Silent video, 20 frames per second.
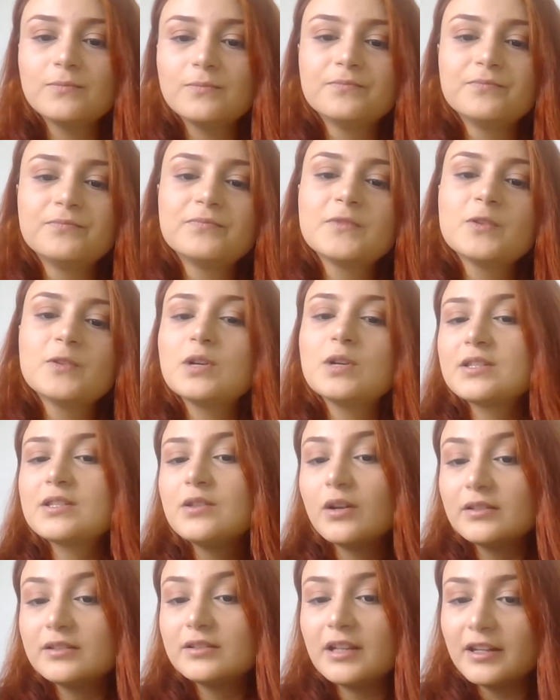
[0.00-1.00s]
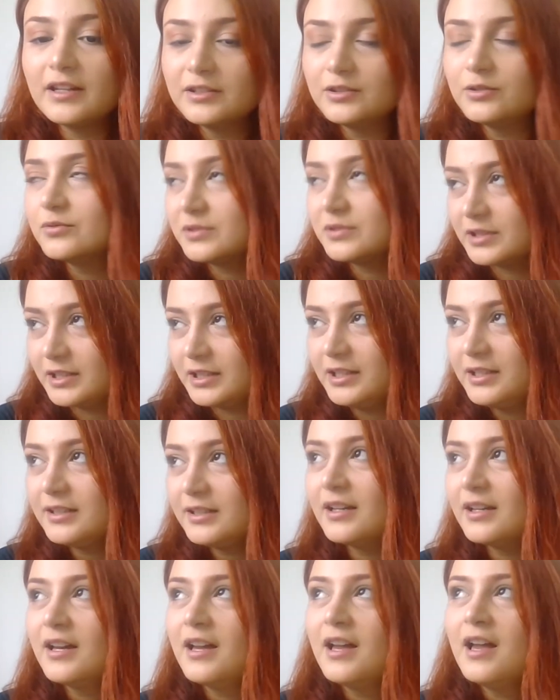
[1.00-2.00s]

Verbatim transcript: mm, was not a new thing,